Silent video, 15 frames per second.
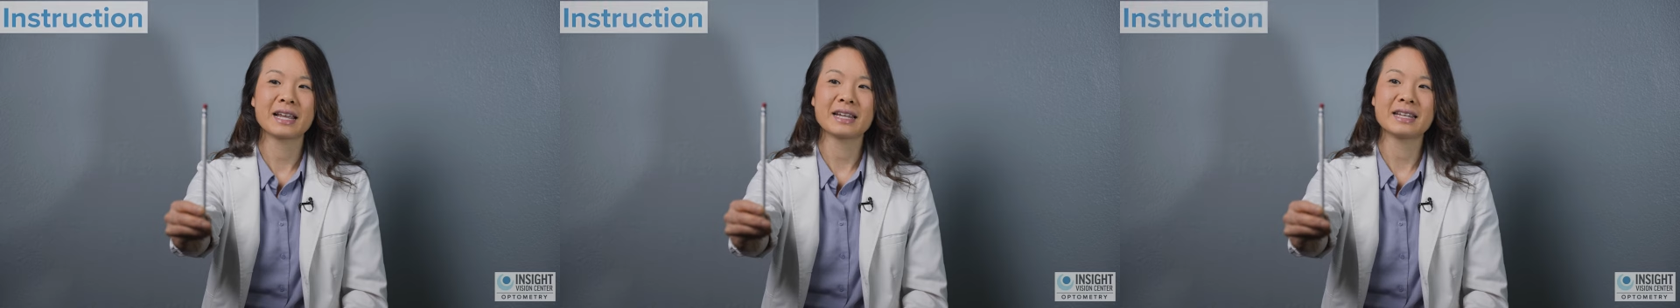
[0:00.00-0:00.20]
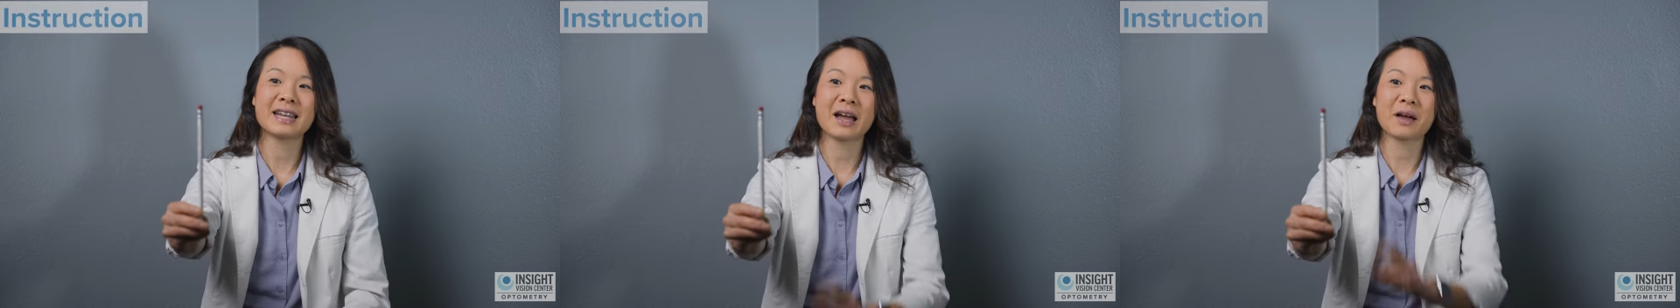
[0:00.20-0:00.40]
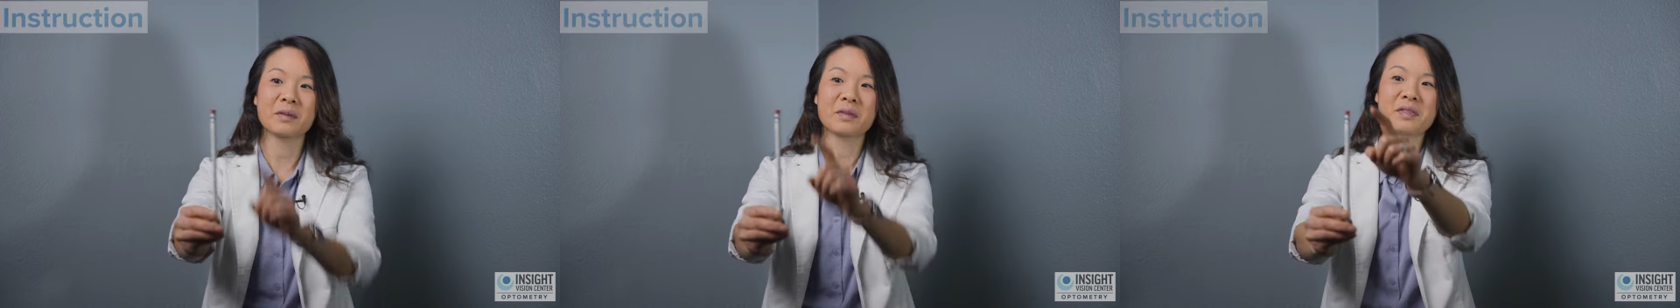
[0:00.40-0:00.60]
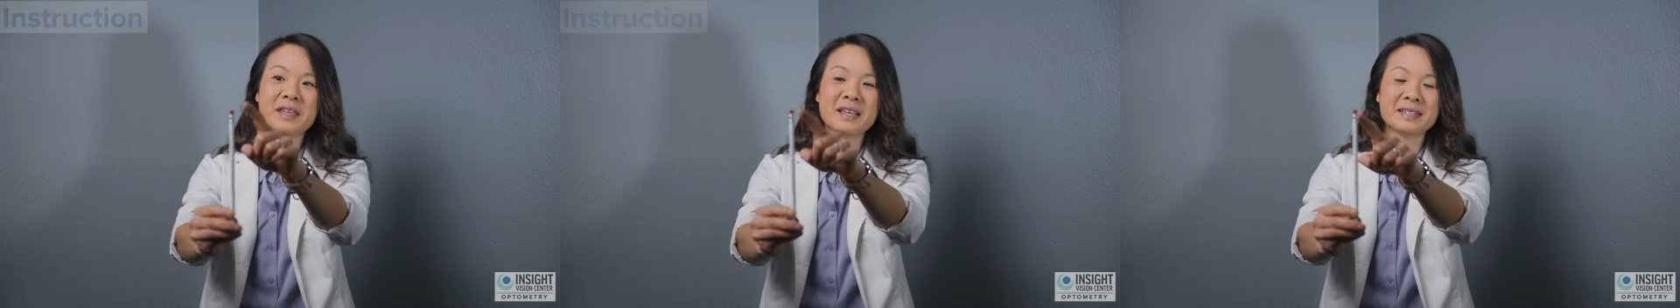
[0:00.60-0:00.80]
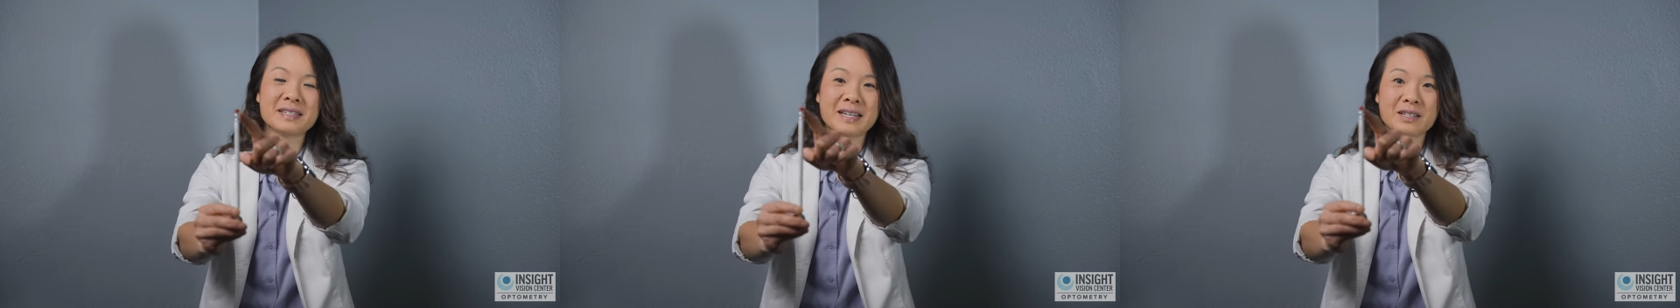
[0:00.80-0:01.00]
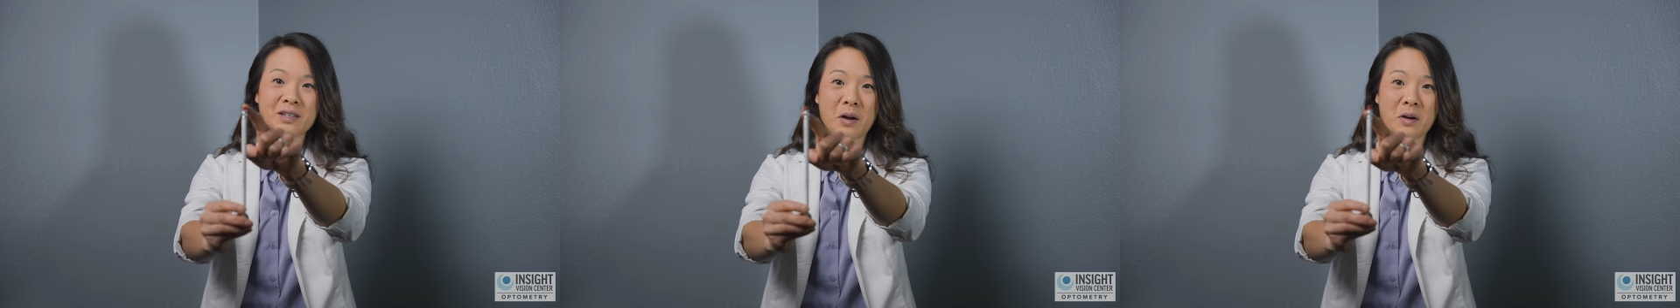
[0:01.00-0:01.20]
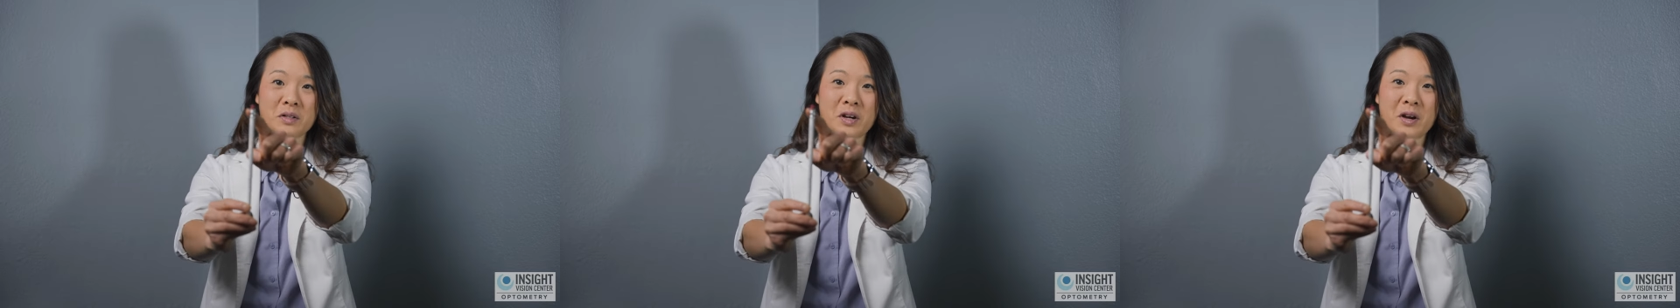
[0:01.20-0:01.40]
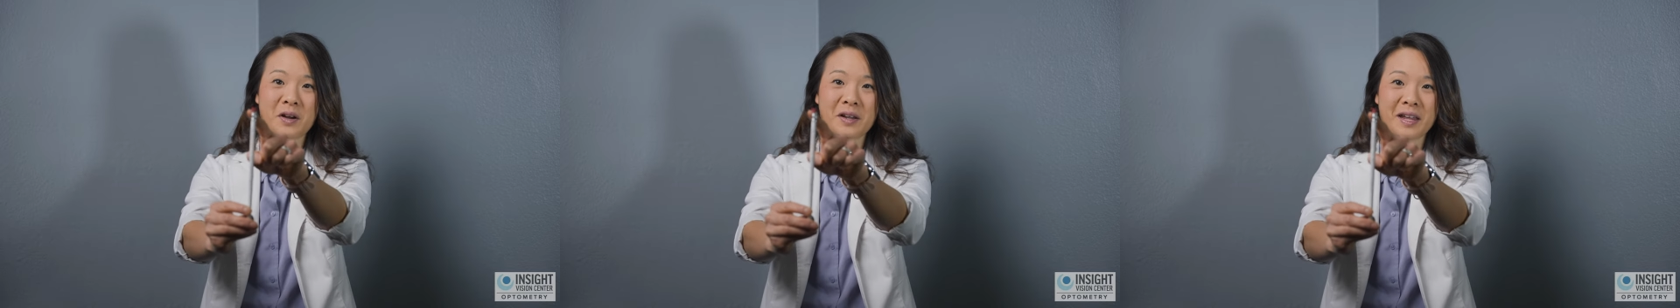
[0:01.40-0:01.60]
Now this is our
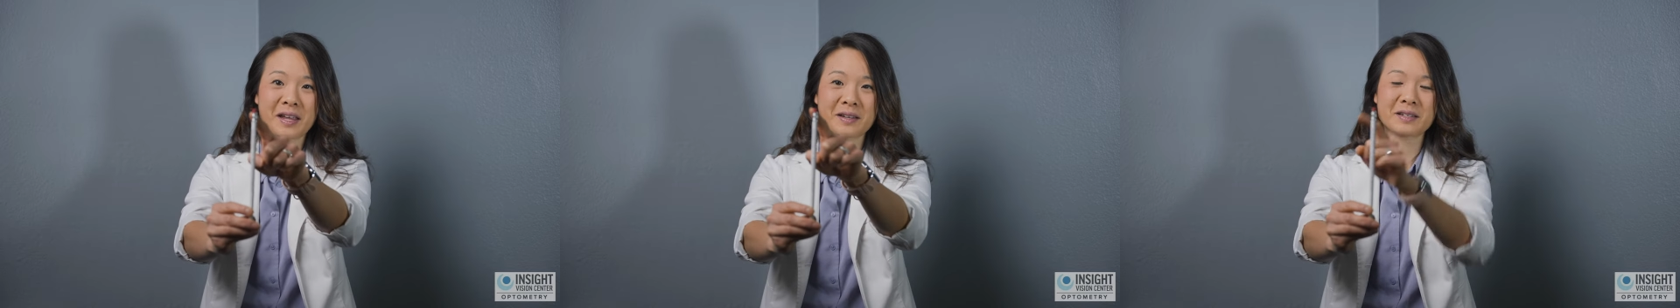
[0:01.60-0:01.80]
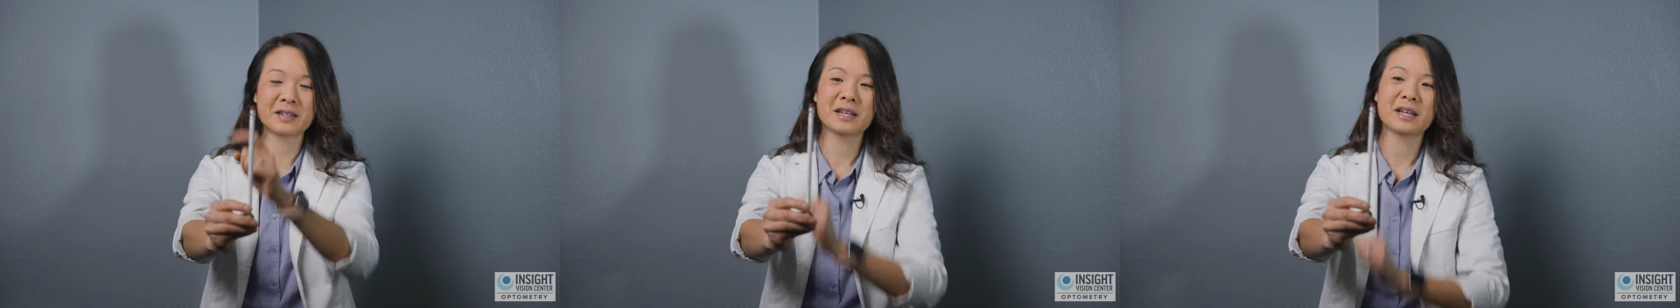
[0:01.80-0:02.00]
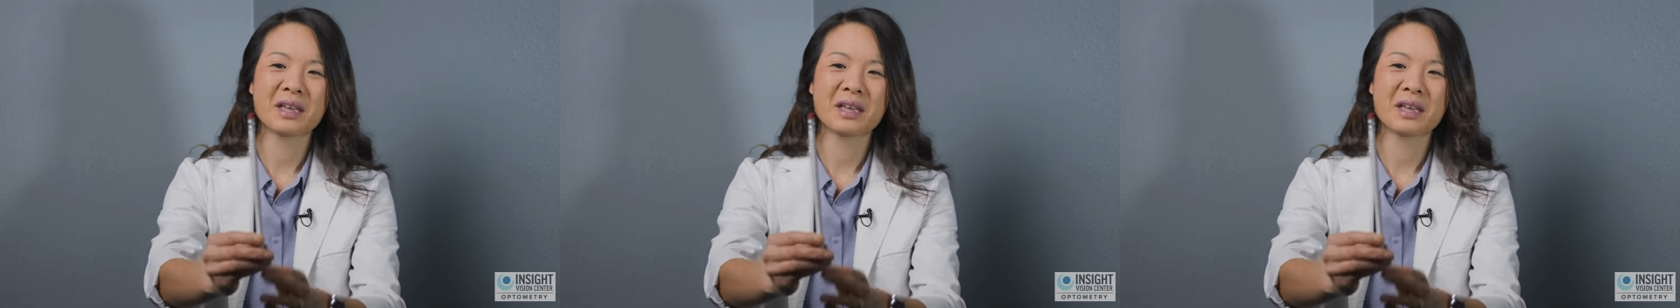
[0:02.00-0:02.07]
target.